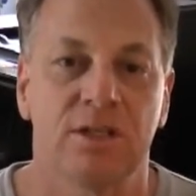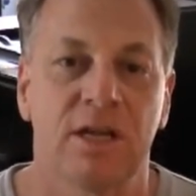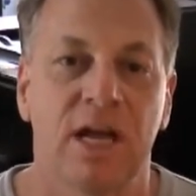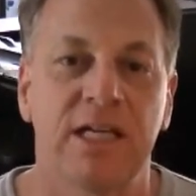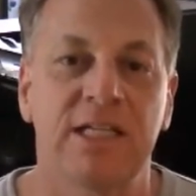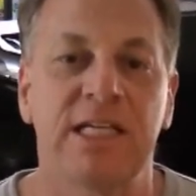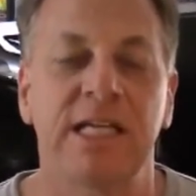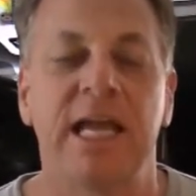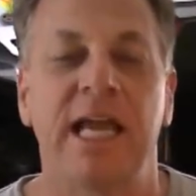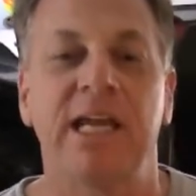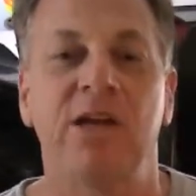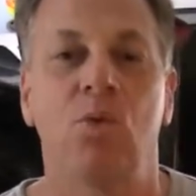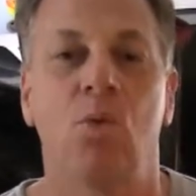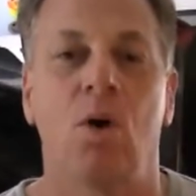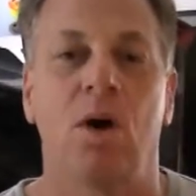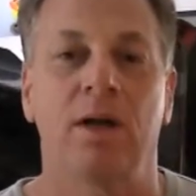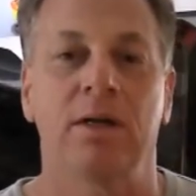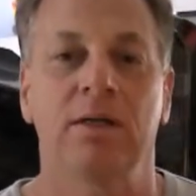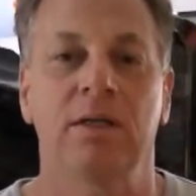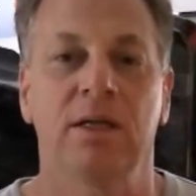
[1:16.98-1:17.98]

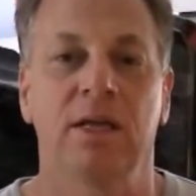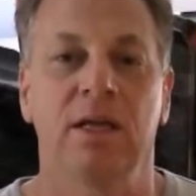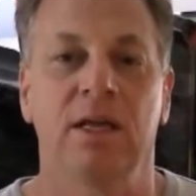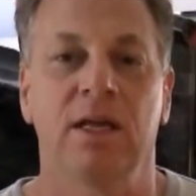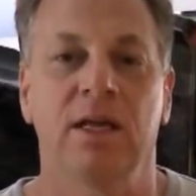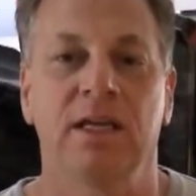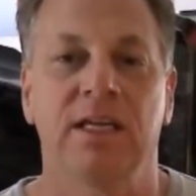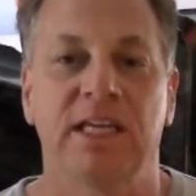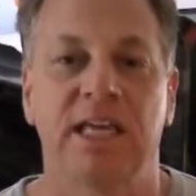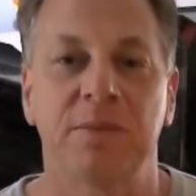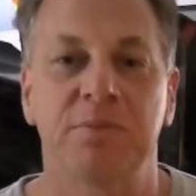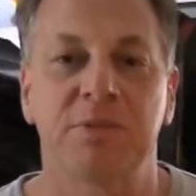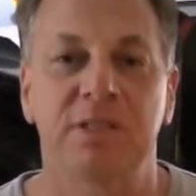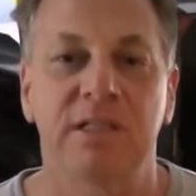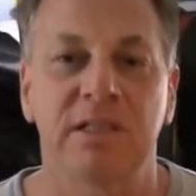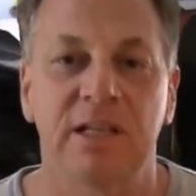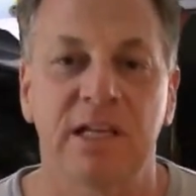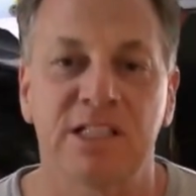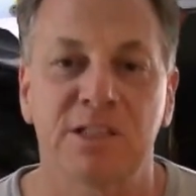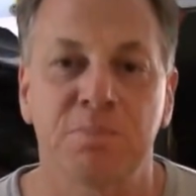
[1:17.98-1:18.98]
1981
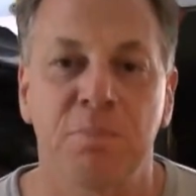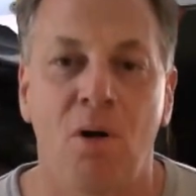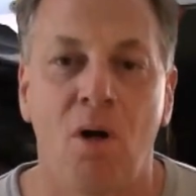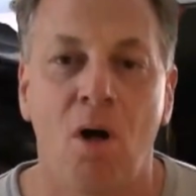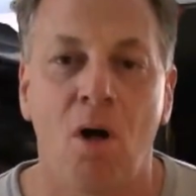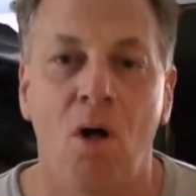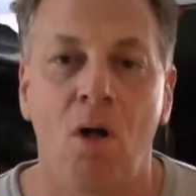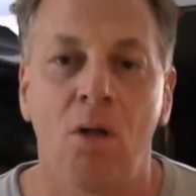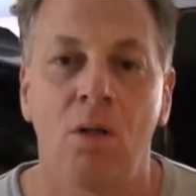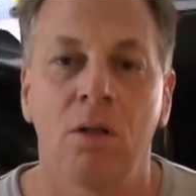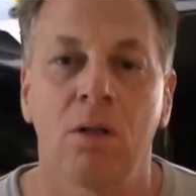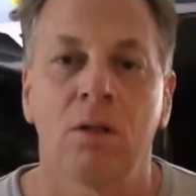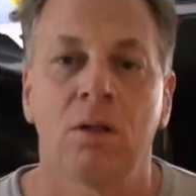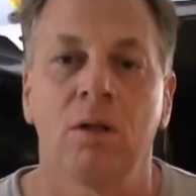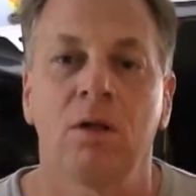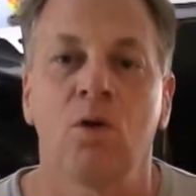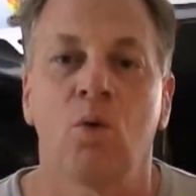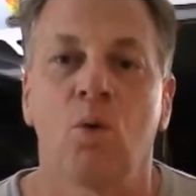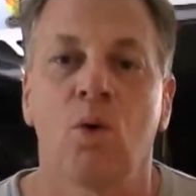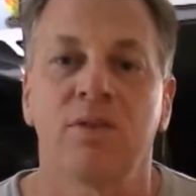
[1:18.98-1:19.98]
Gibson Les Paul
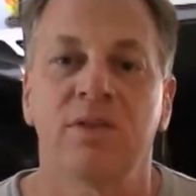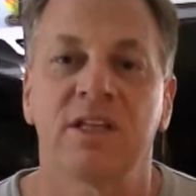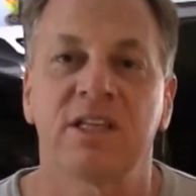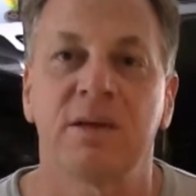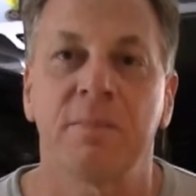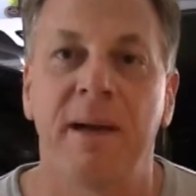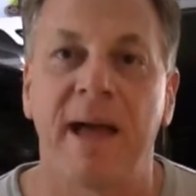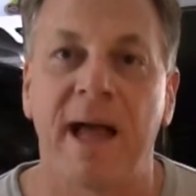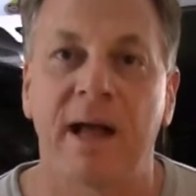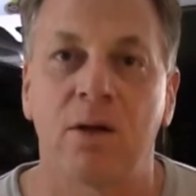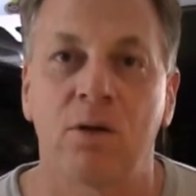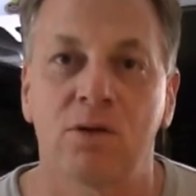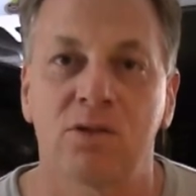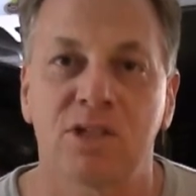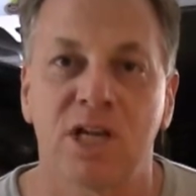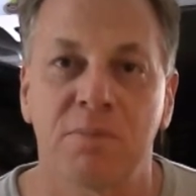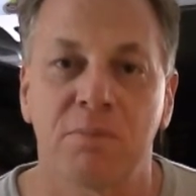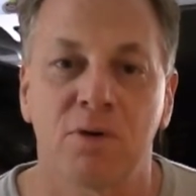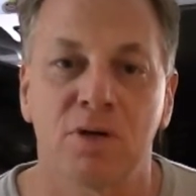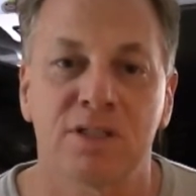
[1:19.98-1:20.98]
with a tobacco
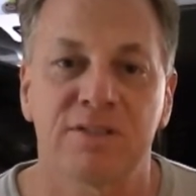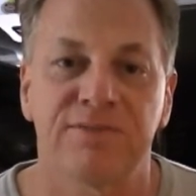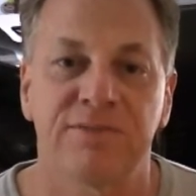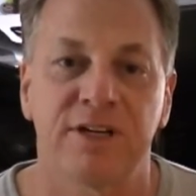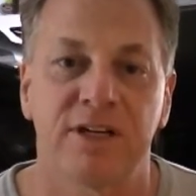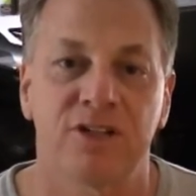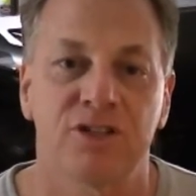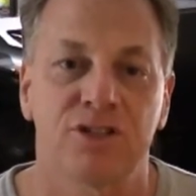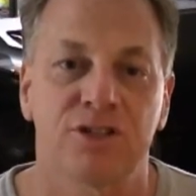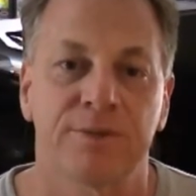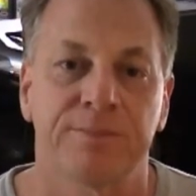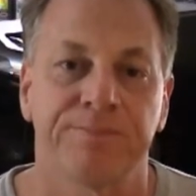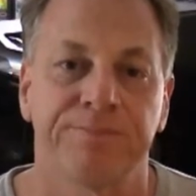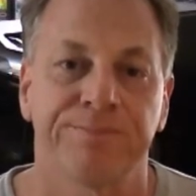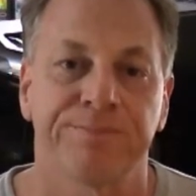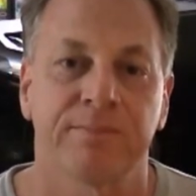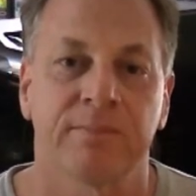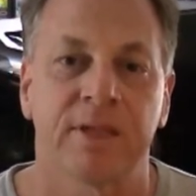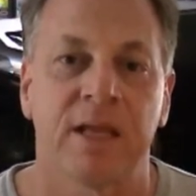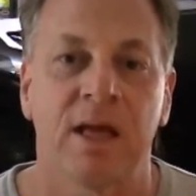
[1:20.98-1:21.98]
sunburst finish.
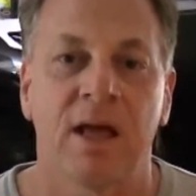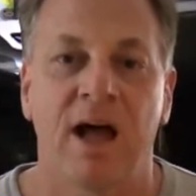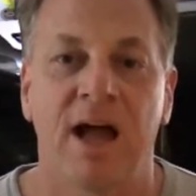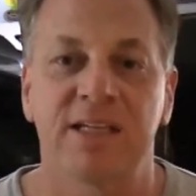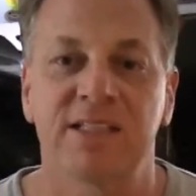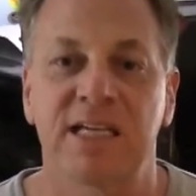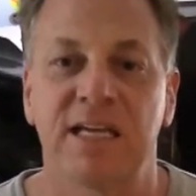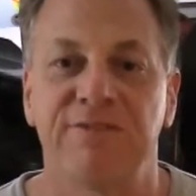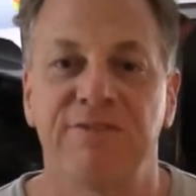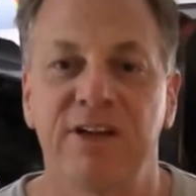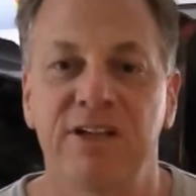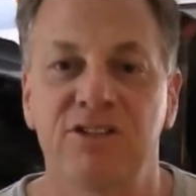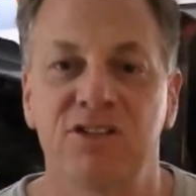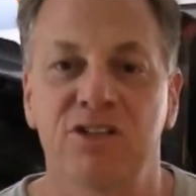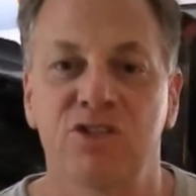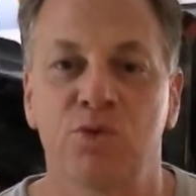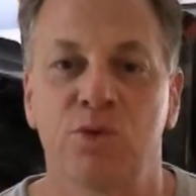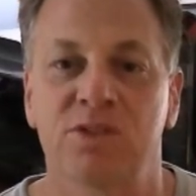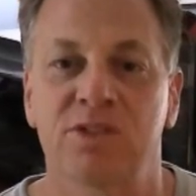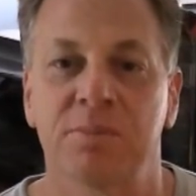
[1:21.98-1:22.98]
I say
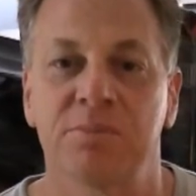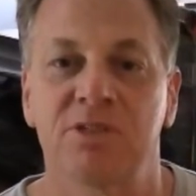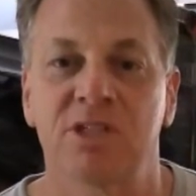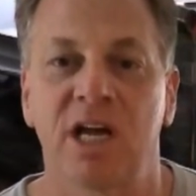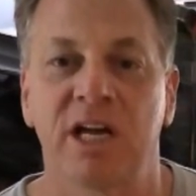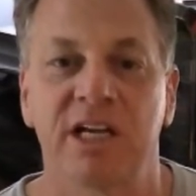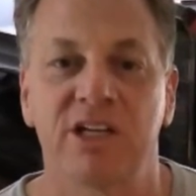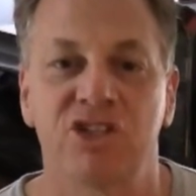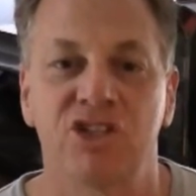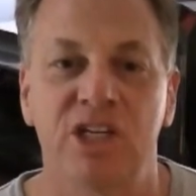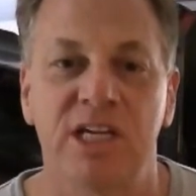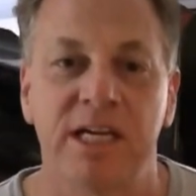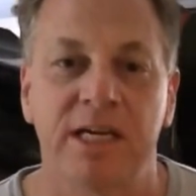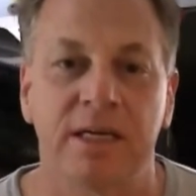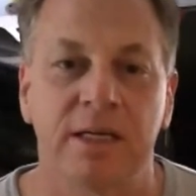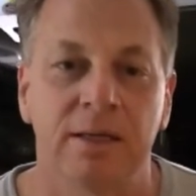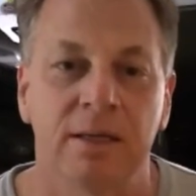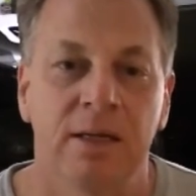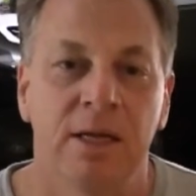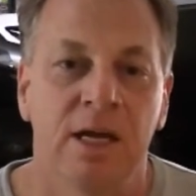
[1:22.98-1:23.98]
vintage with some
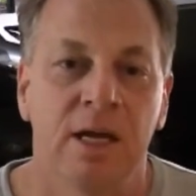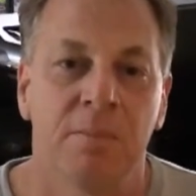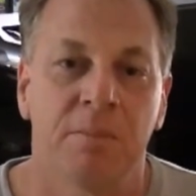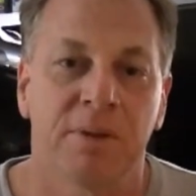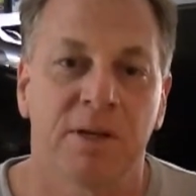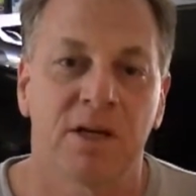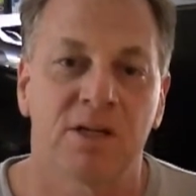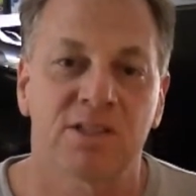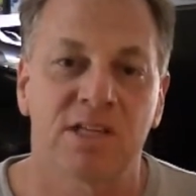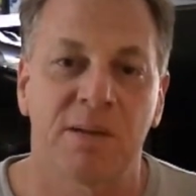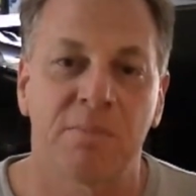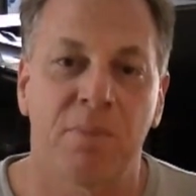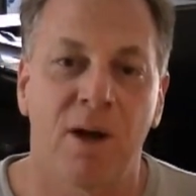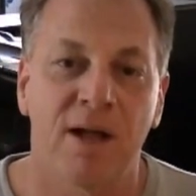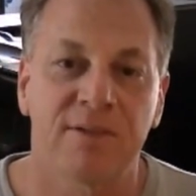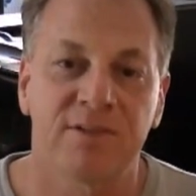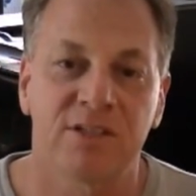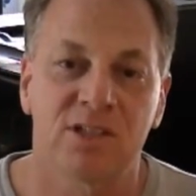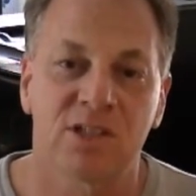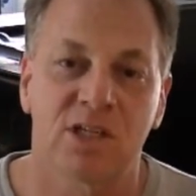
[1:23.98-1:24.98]
tongue-in-cheek because I bought this